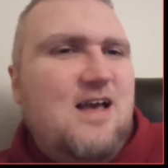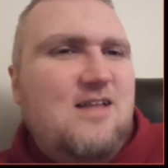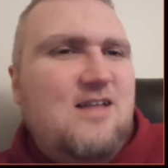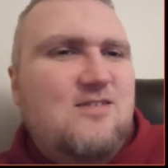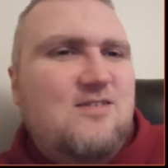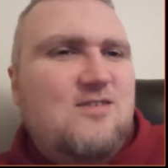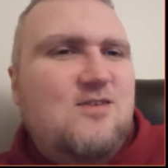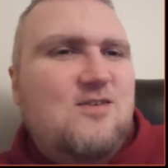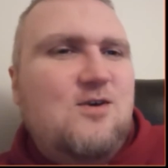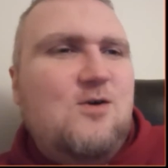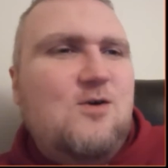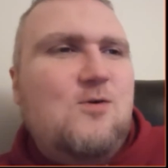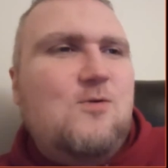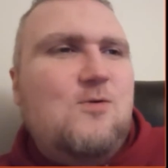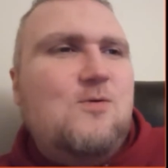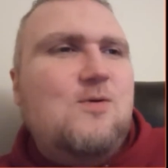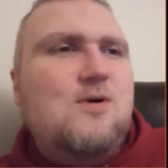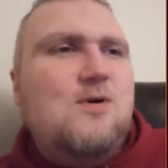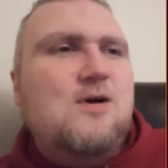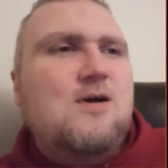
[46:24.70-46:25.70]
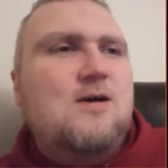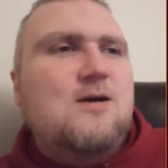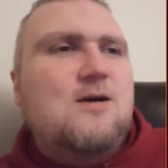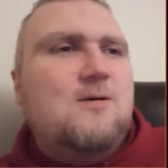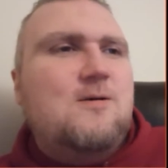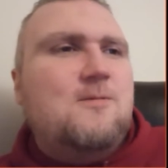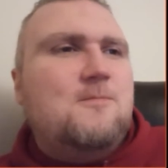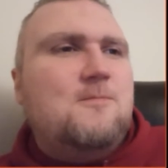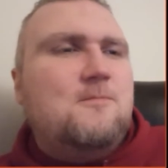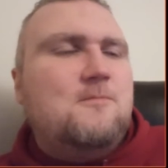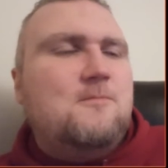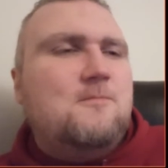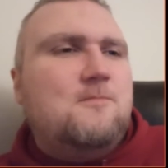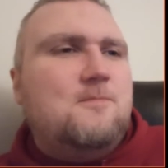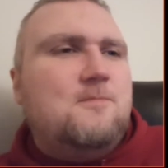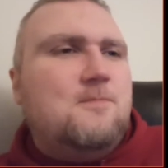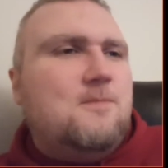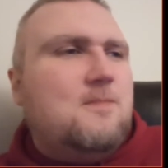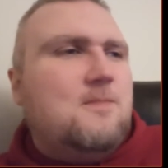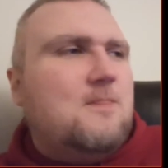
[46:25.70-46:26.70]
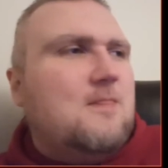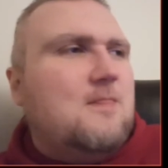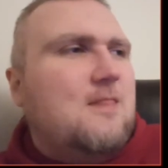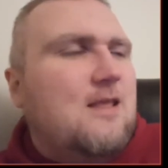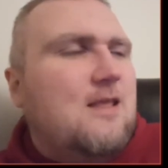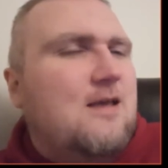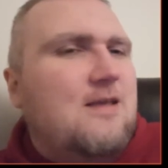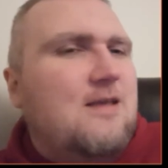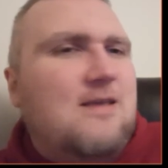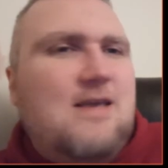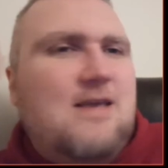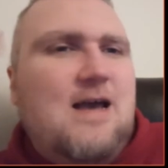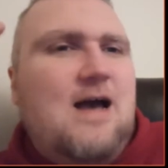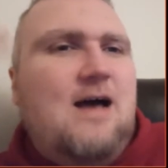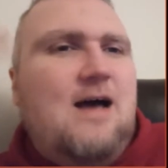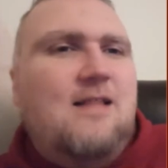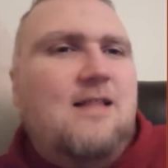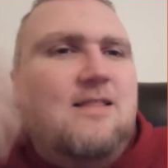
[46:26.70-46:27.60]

and so yeah,